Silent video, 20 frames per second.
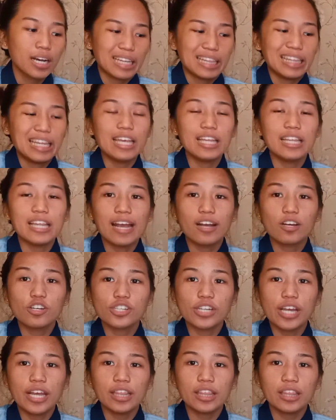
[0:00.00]
They
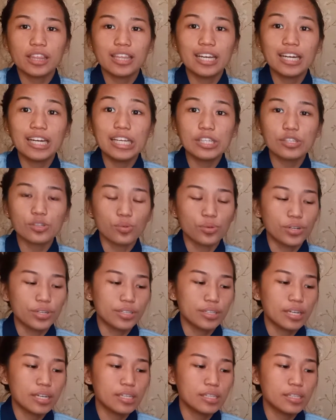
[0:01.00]
negotiate the
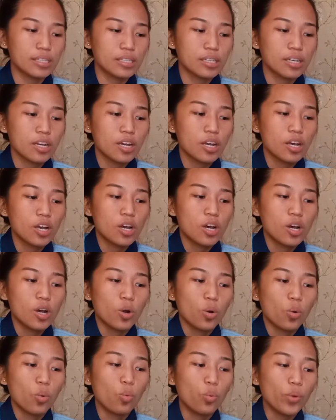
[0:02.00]
resources
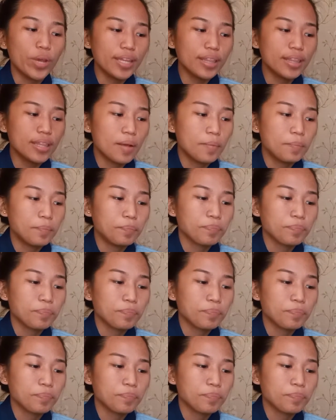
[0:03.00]
with